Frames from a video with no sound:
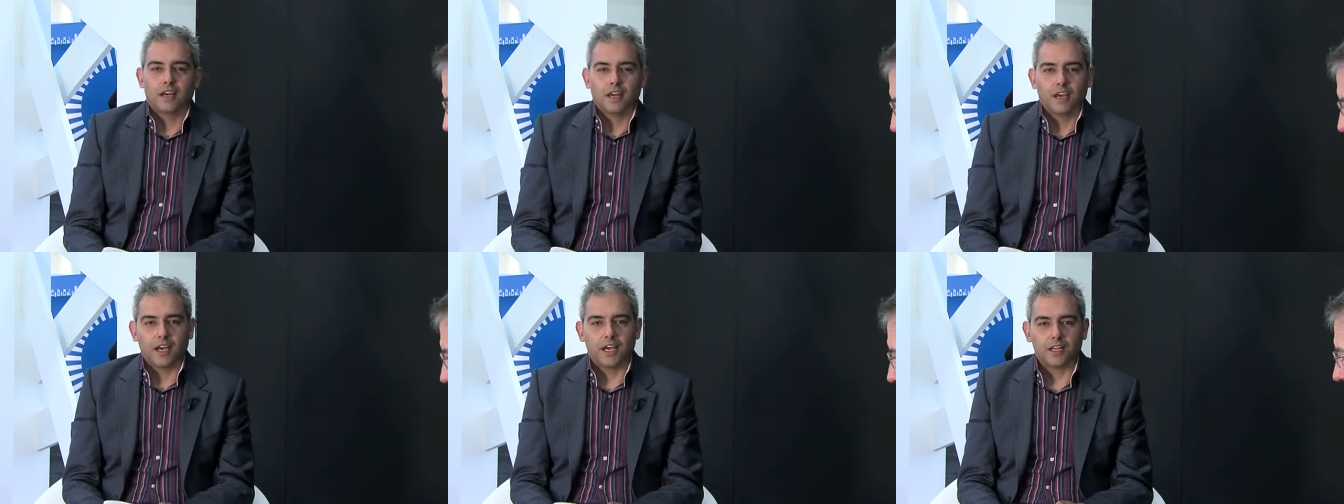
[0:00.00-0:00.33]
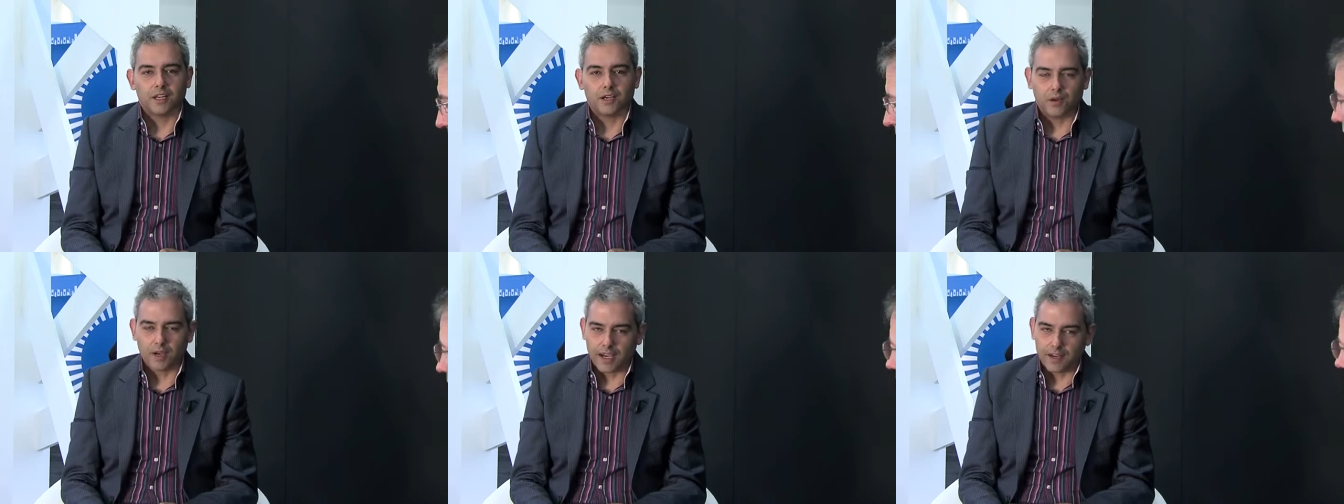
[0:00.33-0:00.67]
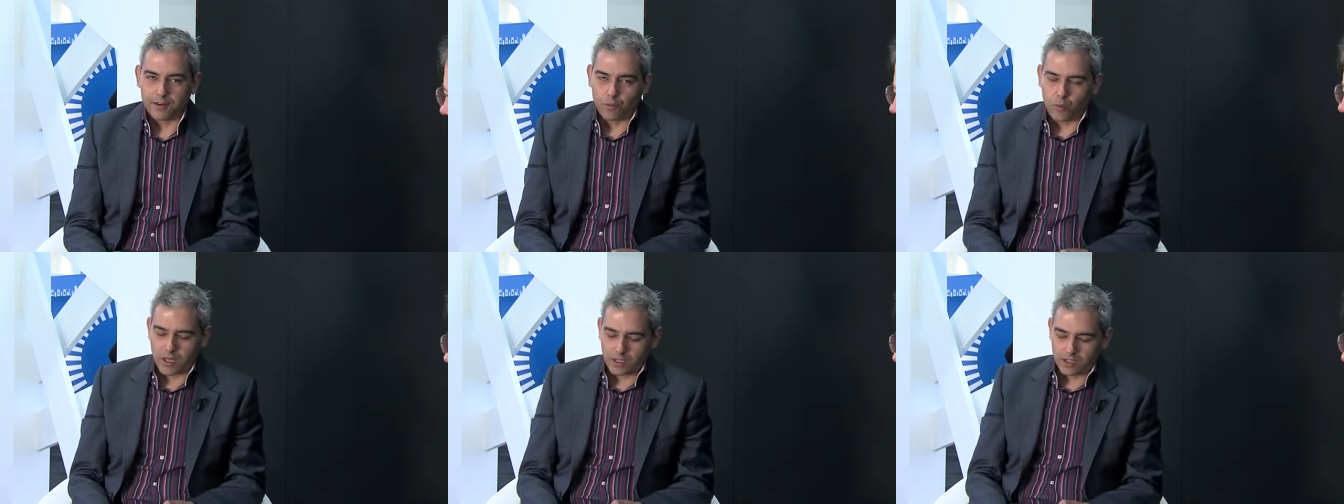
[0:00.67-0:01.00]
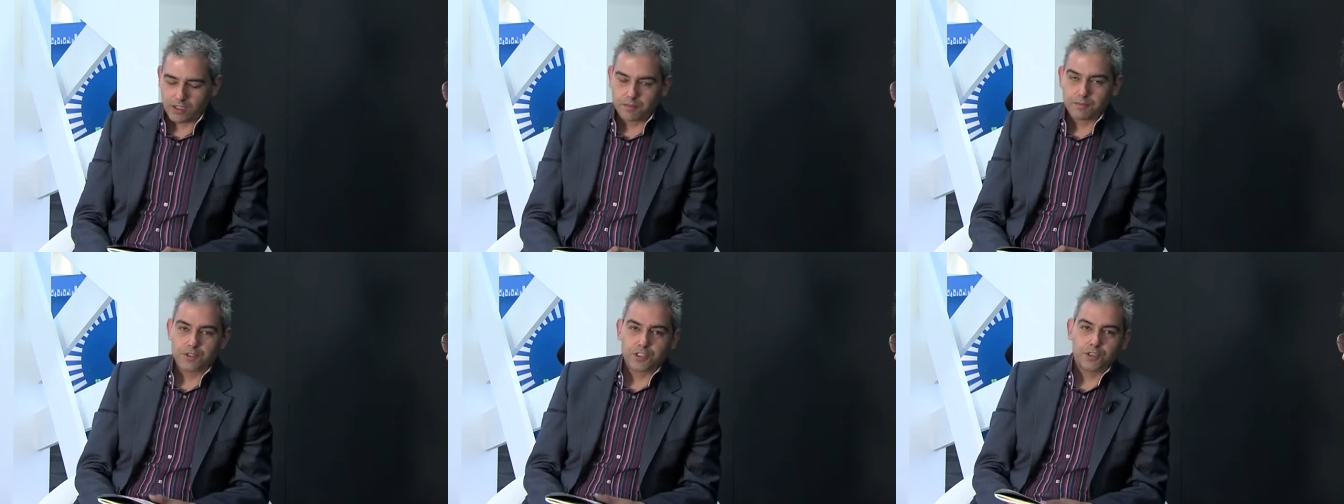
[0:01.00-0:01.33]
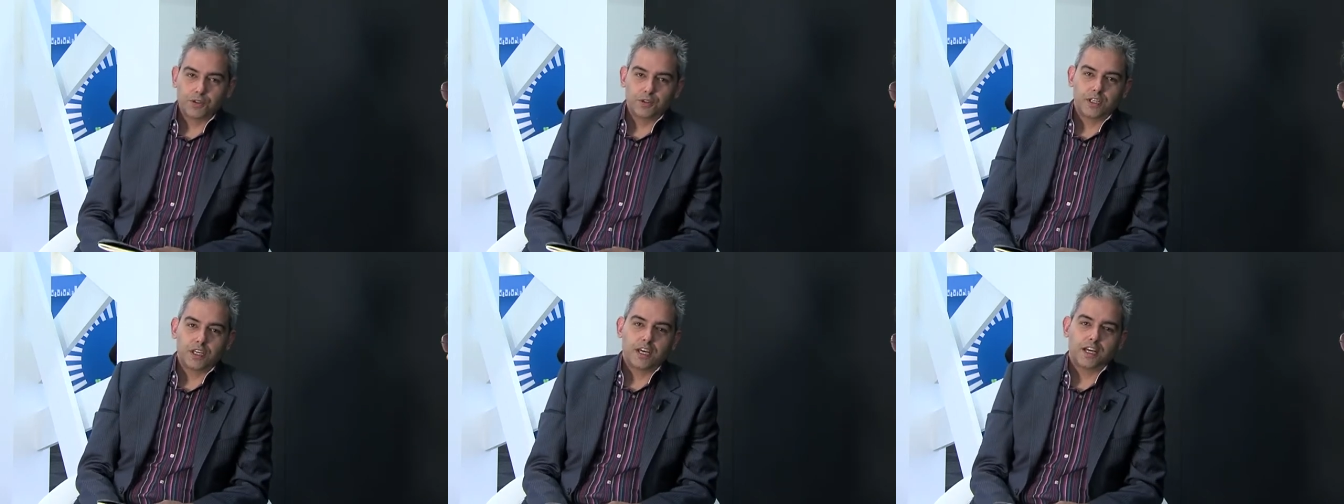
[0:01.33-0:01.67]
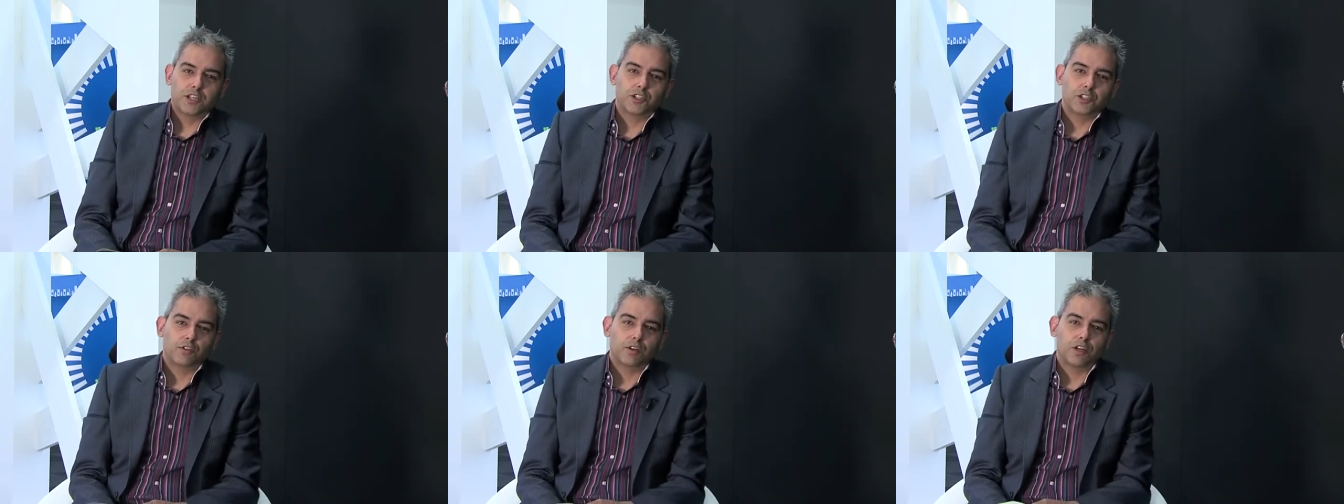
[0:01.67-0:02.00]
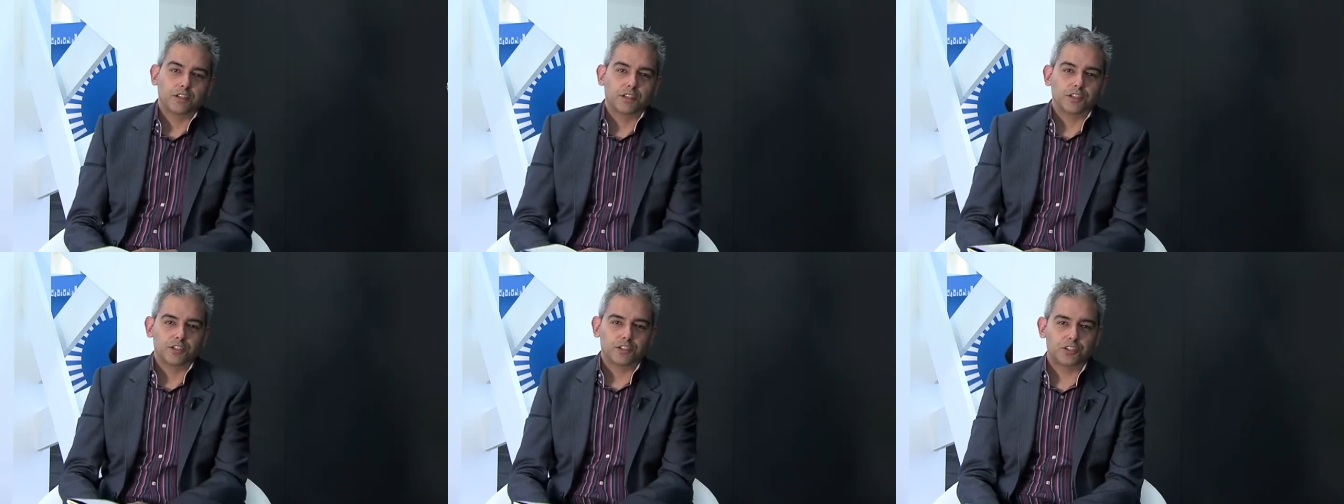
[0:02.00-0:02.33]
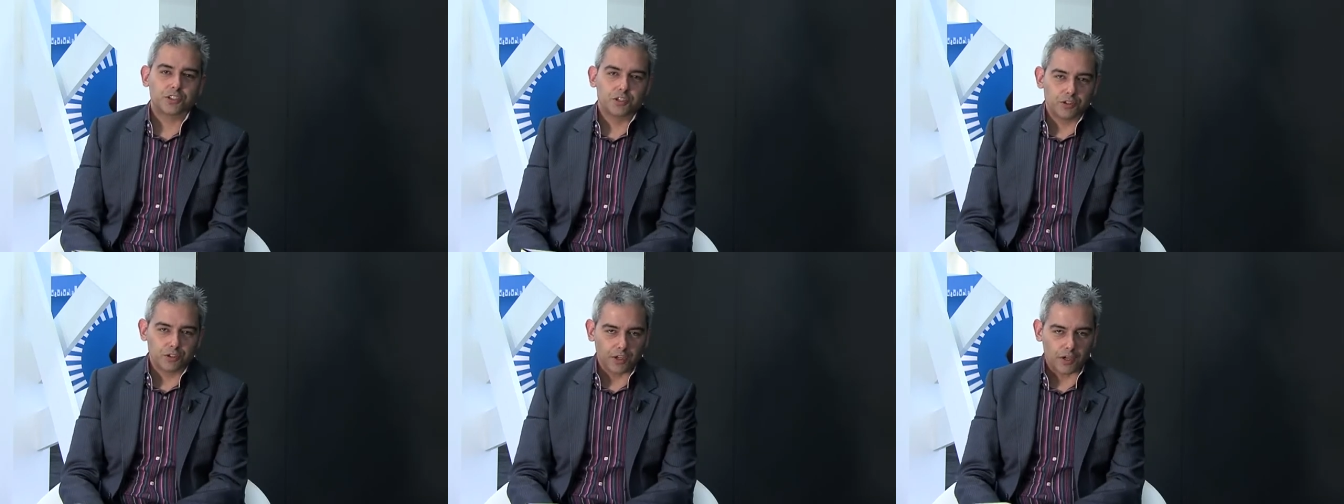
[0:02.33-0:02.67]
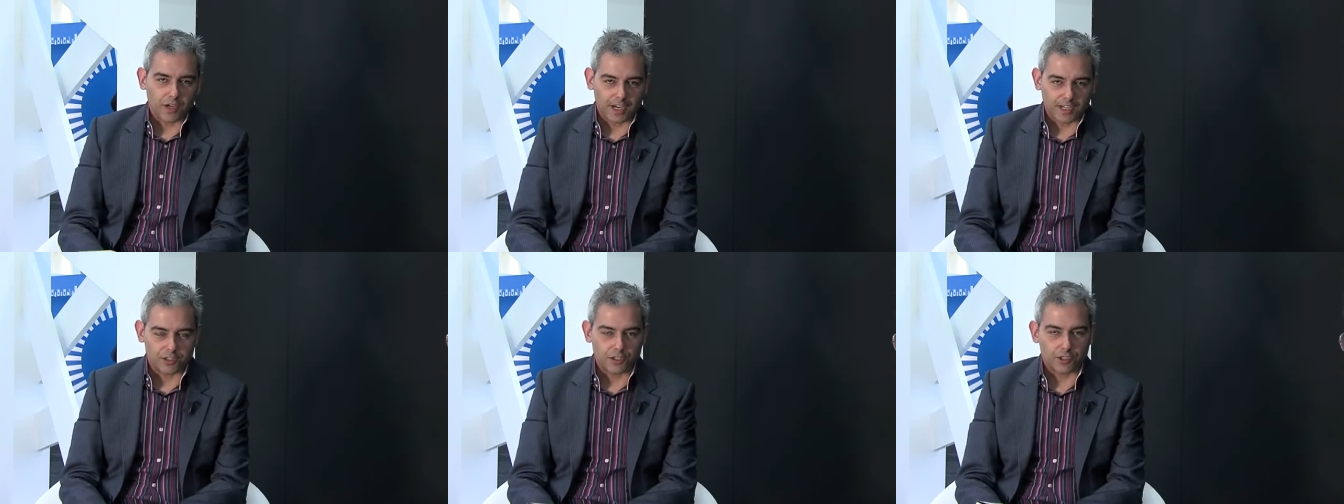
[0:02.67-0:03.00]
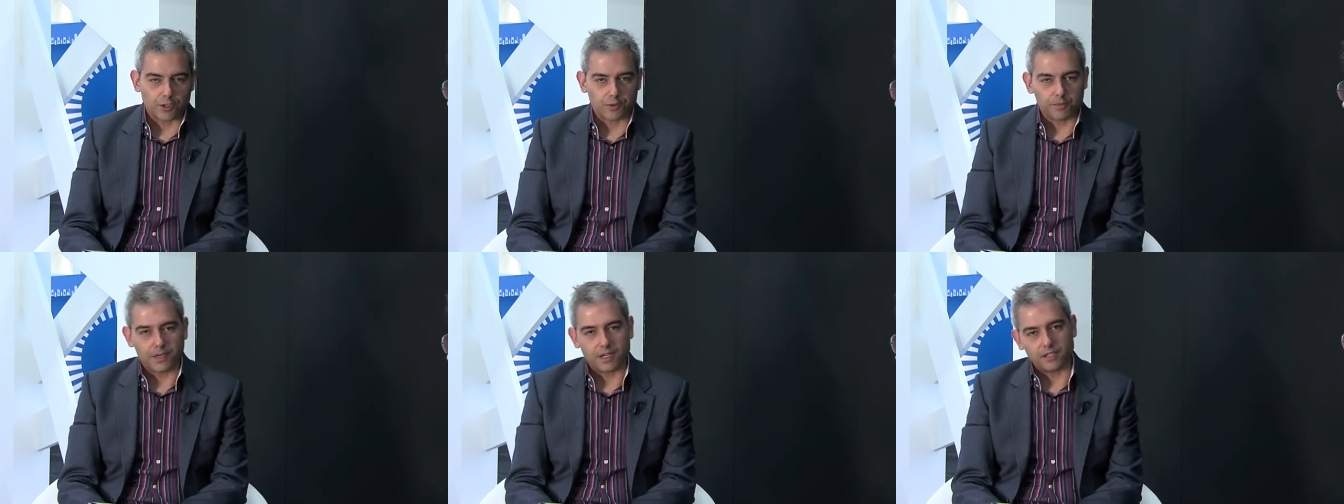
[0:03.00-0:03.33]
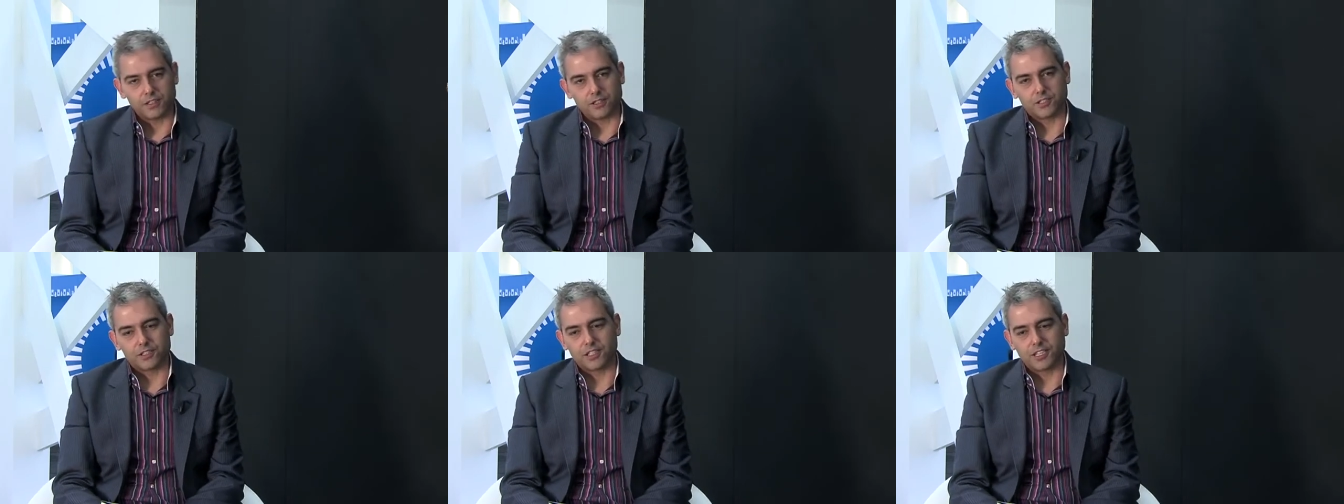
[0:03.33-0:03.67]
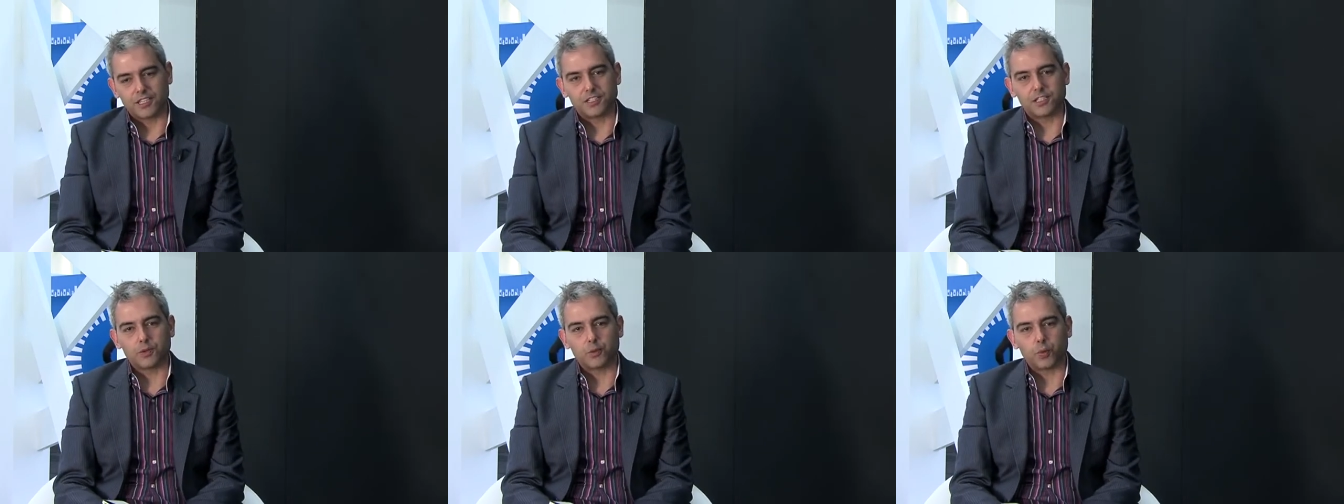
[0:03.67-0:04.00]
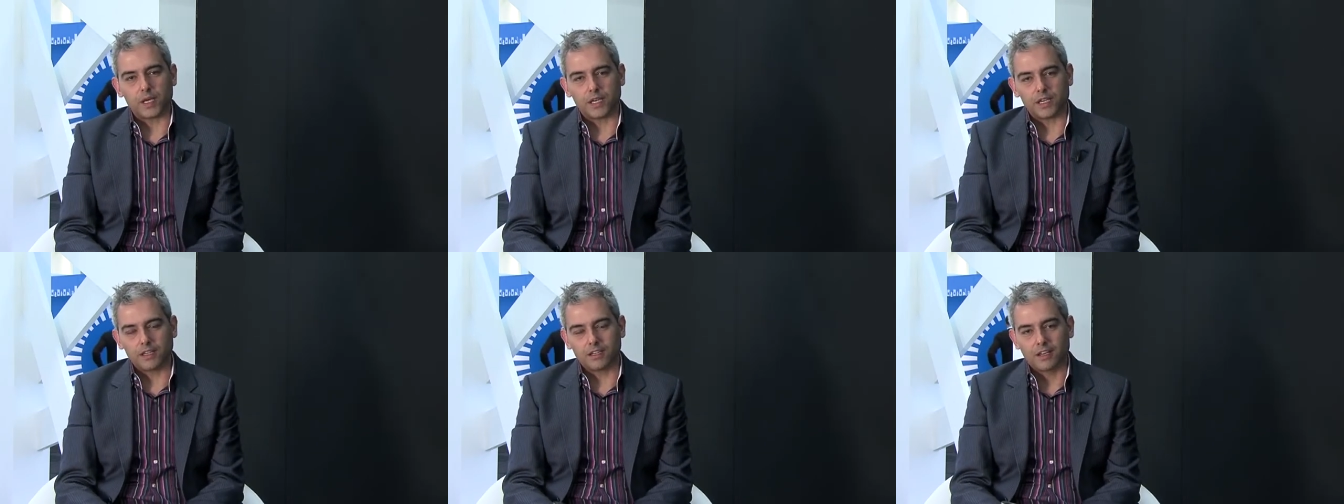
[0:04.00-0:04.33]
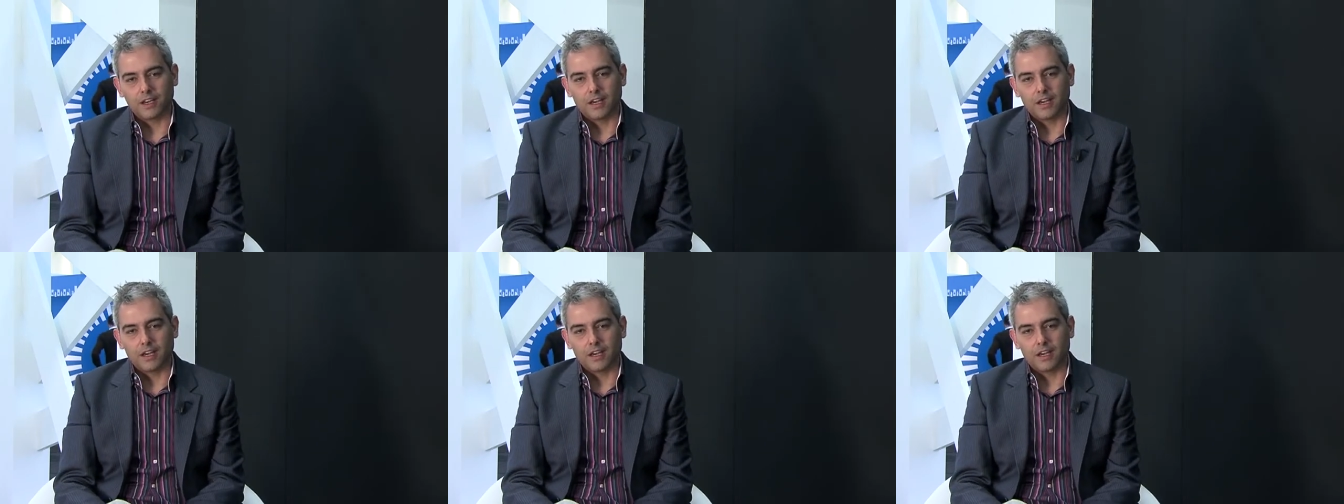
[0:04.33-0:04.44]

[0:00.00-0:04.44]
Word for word: Hello and welcome to the Engerati Studio at European Utility Week.